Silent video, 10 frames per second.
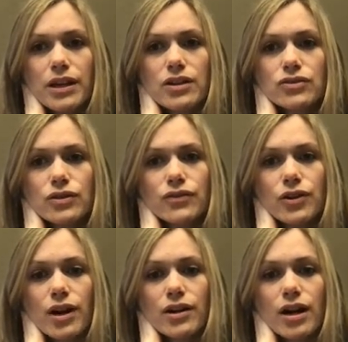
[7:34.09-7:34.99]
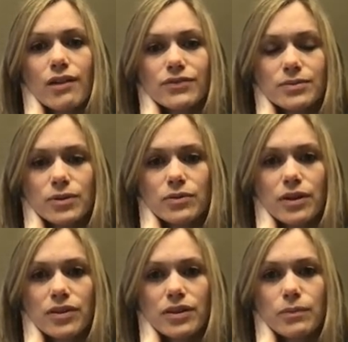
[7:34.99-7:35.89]
So if you're uncomfortable
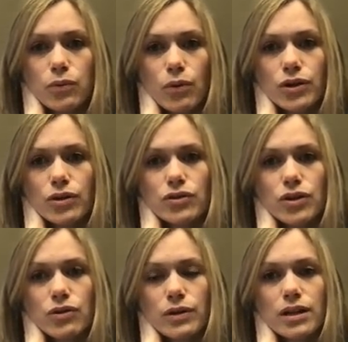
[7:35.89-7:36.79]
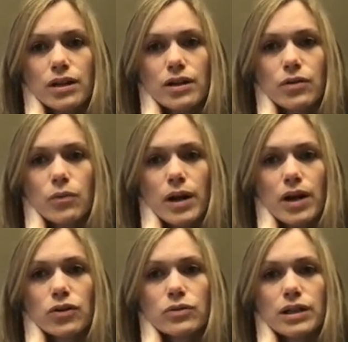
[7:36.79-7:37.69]
with an employer knowing where
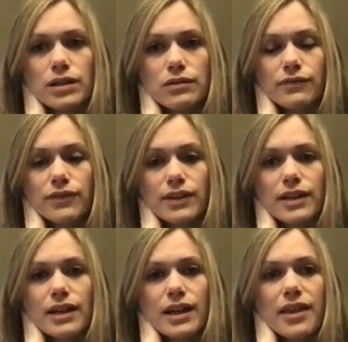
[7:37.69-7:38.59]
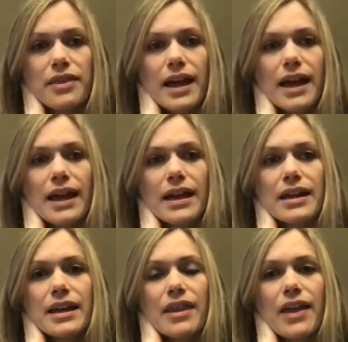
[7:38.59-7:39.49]
you live,
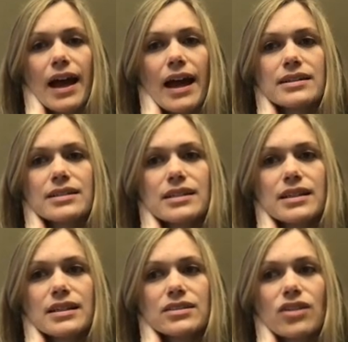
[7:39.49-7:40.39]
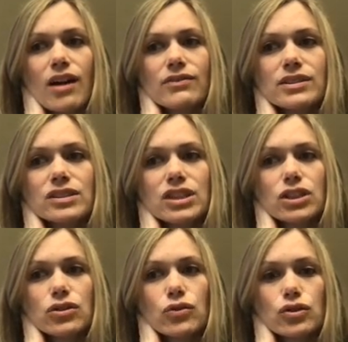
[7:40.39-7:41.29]
then that is obviously
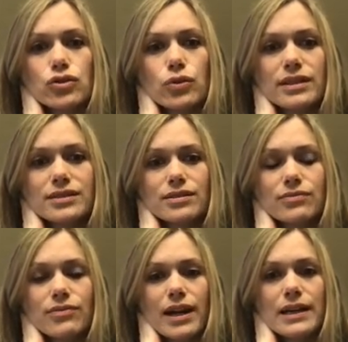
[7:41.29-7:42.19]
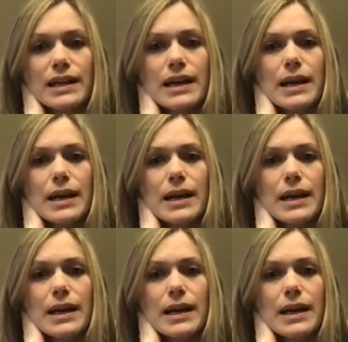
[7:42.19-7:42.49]
your choice, right?